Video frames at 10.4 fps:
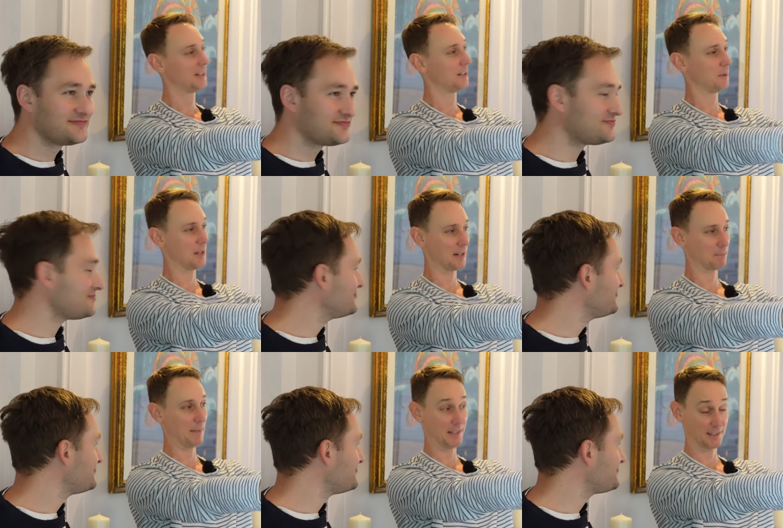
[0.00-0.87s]
Speaker 1: where the
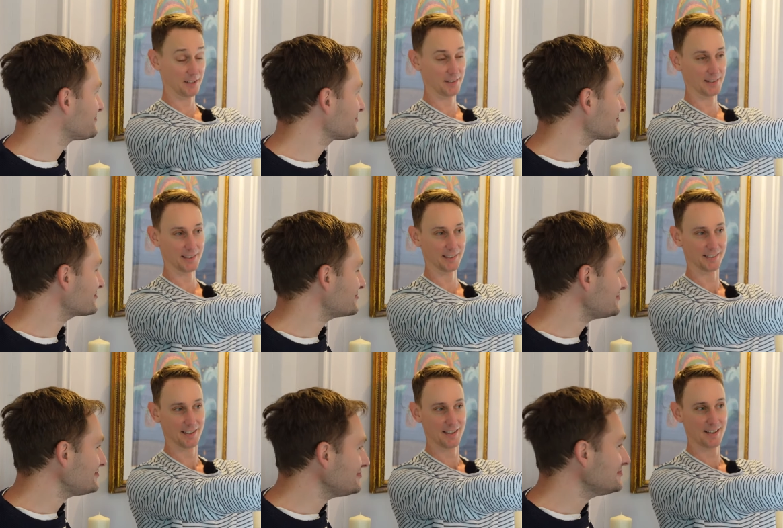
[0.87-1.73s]
bed currently is,
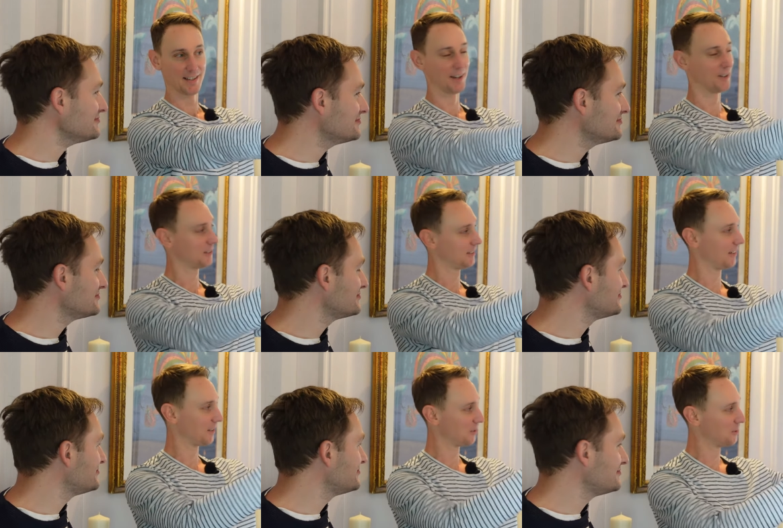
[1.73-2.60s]
I got to like
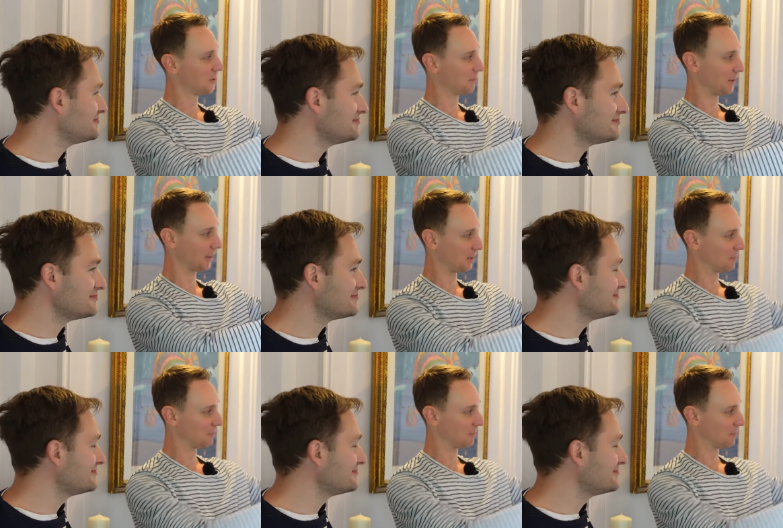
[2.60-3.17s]
the corner one and I